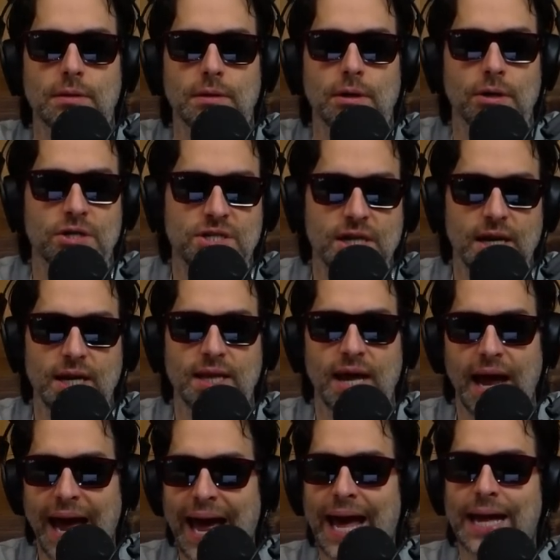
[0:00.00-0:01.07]
You're seeing
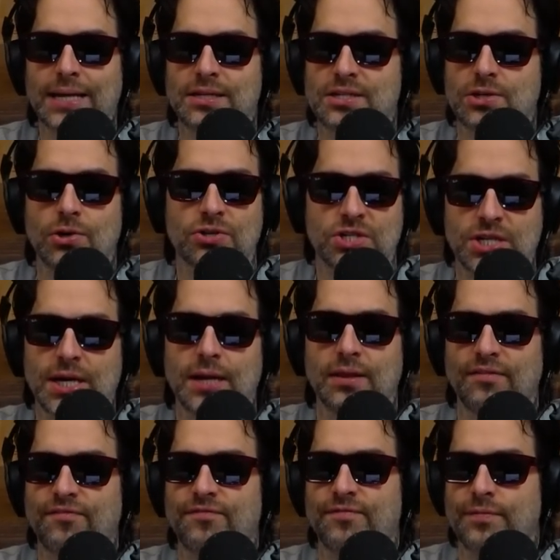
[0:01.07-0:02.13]
the ads, you're seeing
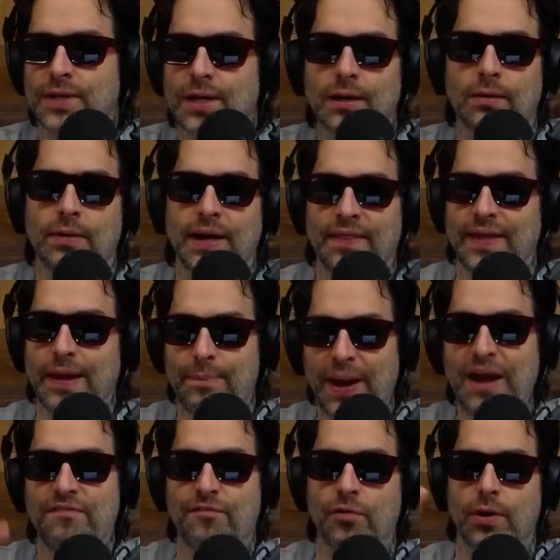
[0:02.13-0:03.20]
the, you know, and they
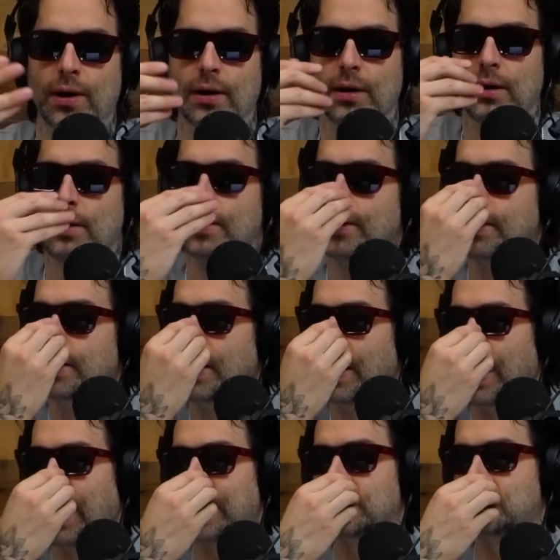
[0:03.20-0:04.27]
pay for it.
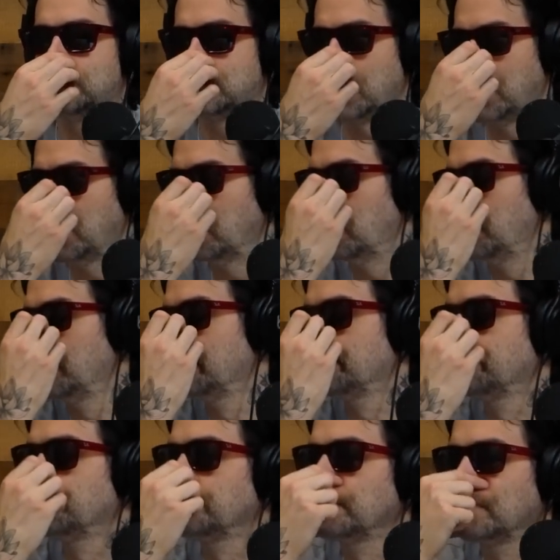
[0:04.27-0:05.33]
And so
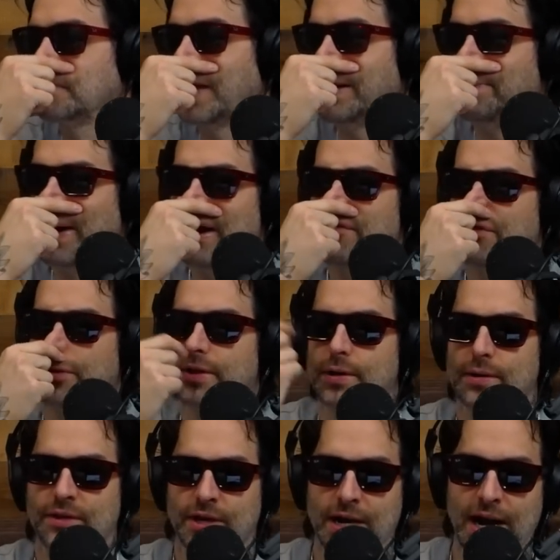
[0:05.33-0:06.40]
they pay for
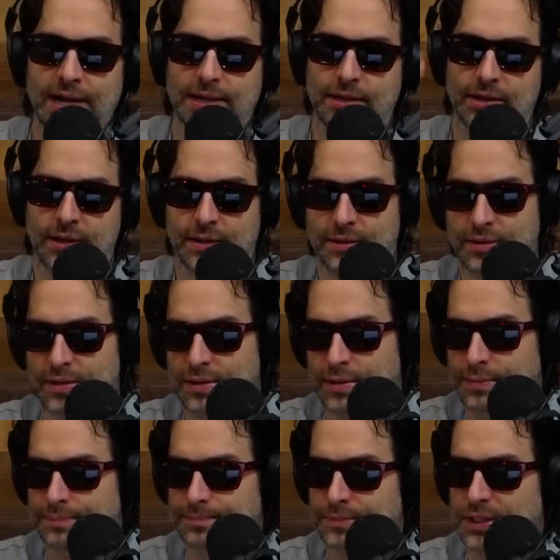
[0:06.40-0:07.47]
the the con the
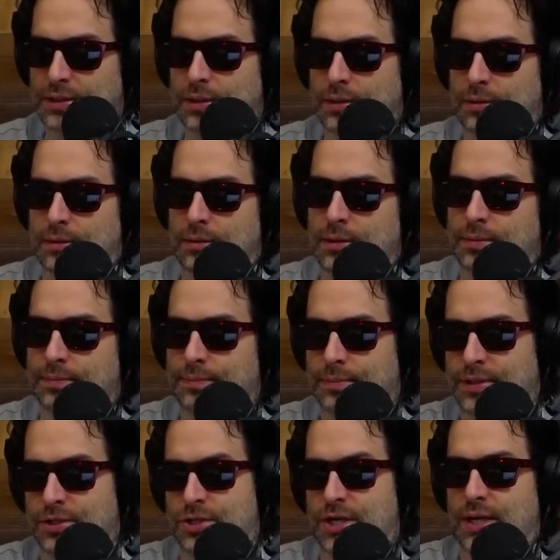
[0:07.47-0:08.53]
the the
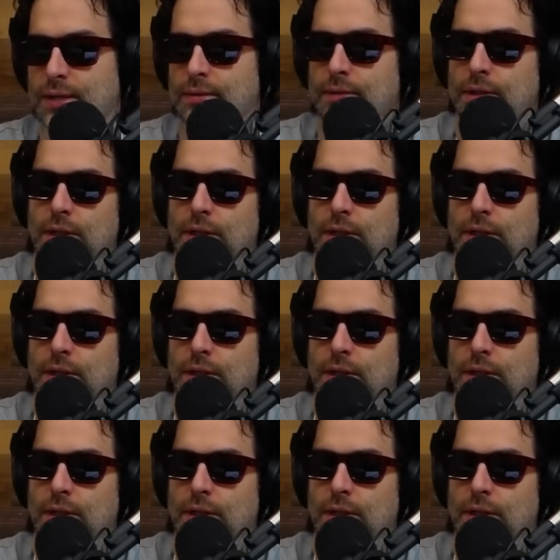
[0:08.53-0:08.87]
the shit.